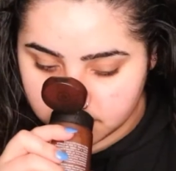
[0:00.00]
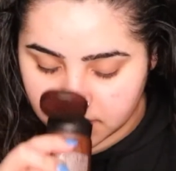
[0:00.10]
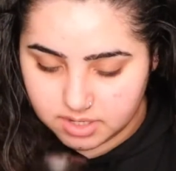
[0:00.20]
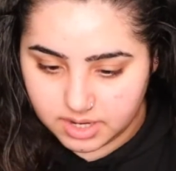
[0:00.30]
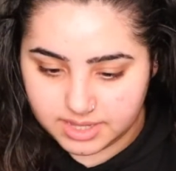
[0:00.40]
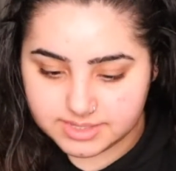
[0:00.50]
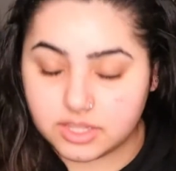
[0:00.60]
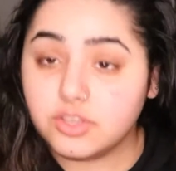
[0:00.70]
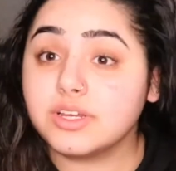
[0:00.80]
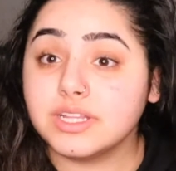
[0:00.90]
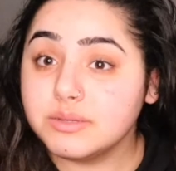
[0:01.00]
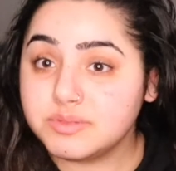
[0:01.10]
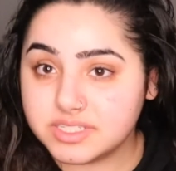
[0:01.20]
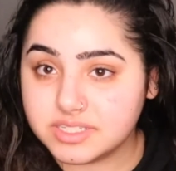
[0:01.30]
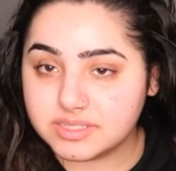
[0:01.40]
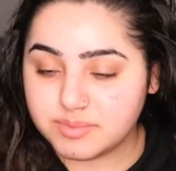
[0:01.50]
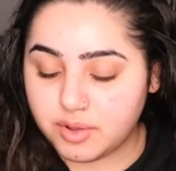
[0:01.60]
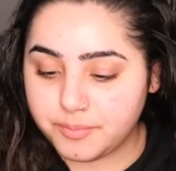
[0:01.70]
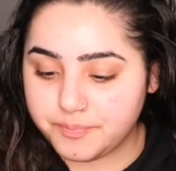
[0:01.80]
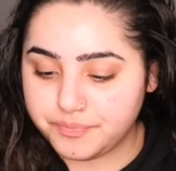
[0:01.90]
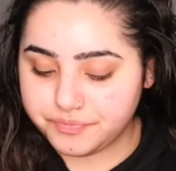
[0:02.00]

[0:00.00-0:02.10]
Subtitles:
kind of has that eucalyptus-y smell.